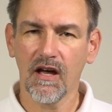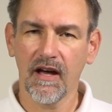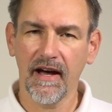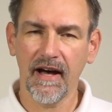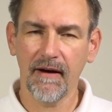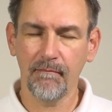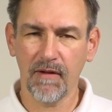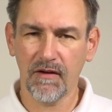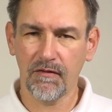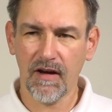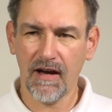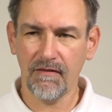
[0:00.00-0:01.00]

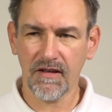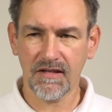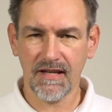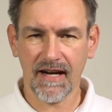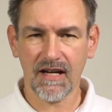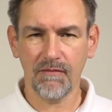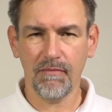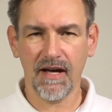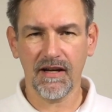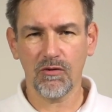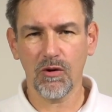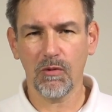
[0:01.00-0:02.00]
If you have the second
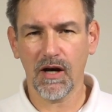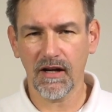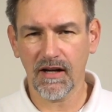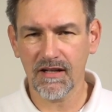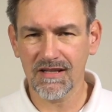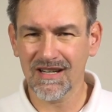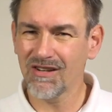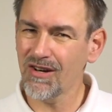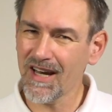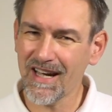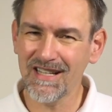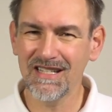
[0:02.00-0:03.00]
battery warning, it's a good
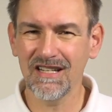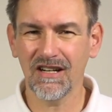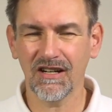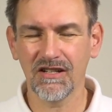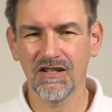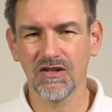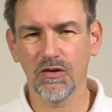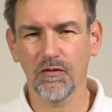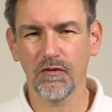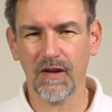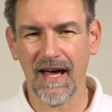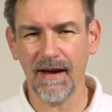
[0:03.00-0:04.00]
idea to
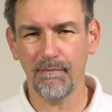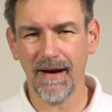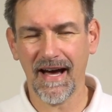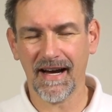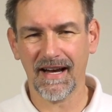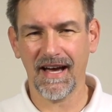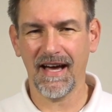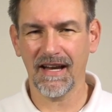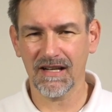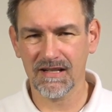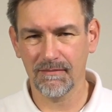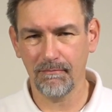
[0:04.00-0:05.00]
fly back
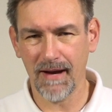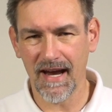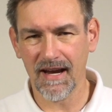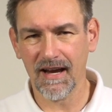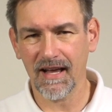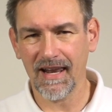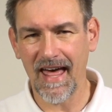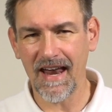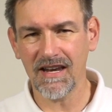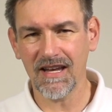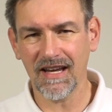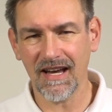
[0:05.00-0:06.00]
and make a
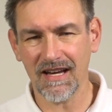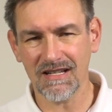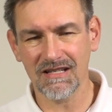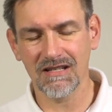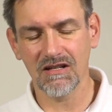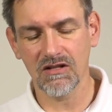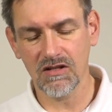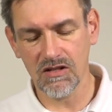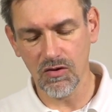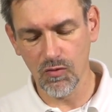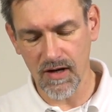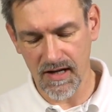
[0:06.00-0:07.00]
landing as
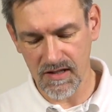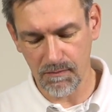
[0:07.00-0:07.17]
soon as